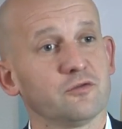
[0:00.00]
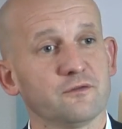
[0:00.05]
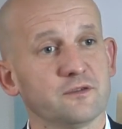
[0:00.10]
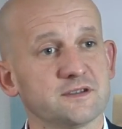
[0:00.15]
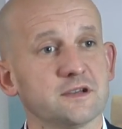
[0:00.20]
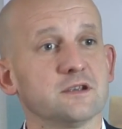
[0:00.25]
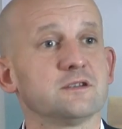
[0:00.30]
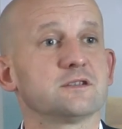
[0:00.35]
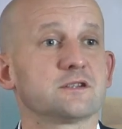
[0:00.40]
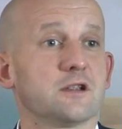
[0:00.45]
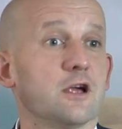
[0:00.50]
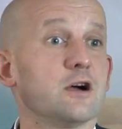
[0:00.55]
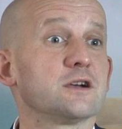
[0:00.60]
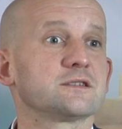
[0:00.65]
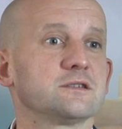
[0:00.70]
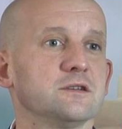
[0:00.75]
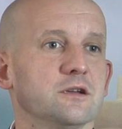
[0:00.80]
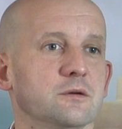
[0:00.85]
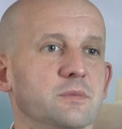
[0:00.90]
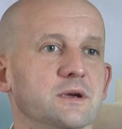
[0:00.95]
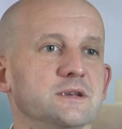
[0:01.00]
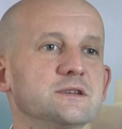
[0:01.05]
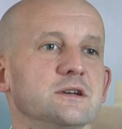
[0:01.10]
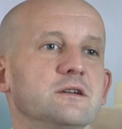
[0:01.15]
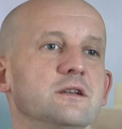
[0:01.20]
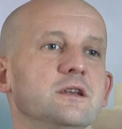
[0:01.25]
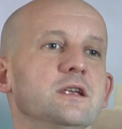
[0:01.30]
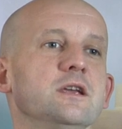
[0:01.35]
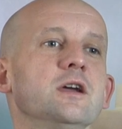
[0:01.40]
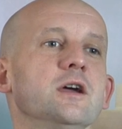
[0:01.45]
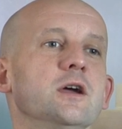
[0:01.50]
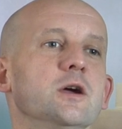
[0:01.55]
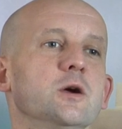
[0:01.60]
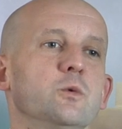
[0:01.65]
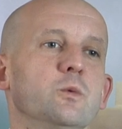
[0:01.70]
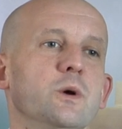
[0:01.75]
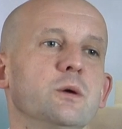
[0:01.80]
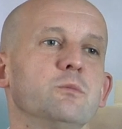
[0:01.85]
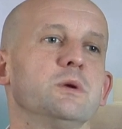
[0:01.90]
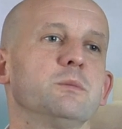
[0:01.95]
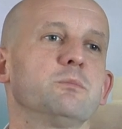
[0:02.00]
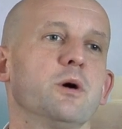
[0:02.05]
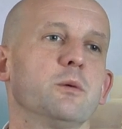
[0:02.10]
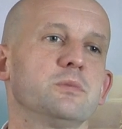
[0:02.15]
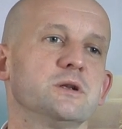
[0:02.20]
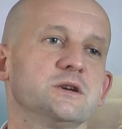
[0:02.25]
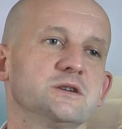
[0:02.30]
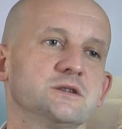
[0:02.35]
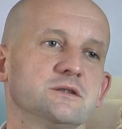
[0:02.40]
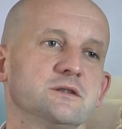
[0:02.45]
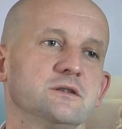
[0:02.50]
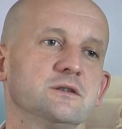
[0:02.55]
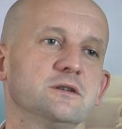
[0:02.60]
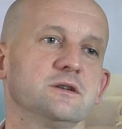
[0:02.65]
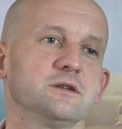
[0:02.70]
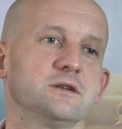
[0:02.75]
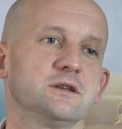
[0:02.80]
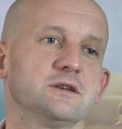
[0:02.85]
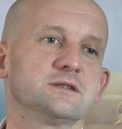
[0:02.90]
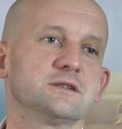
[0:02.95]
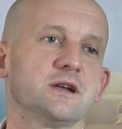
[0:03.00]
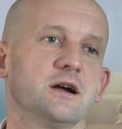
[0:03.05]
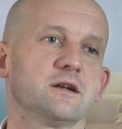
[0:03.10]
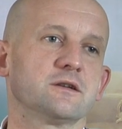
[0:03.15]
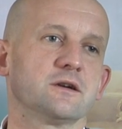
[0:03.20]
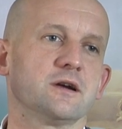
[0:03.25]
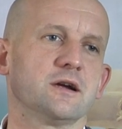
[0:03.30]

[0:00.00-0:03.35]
since last year, basically, when we published these data.